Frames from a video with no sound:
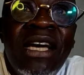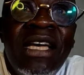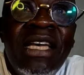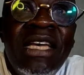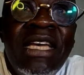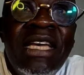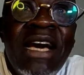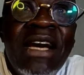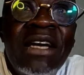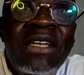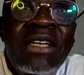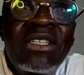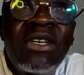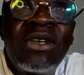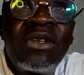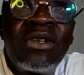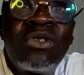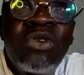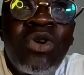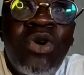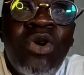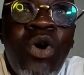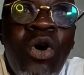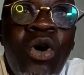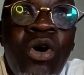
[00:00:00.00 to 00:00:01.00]
Yeah,
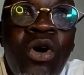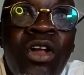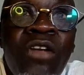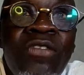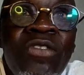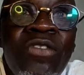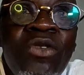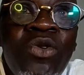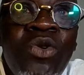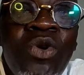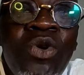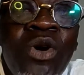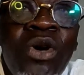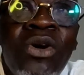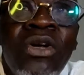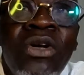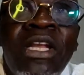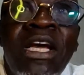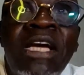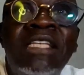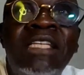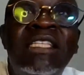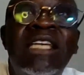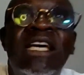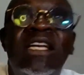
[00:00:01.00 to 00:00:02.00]
so all of you who are
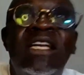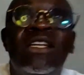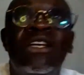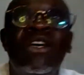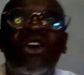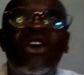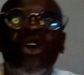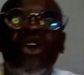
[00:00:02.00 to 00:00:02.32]
connected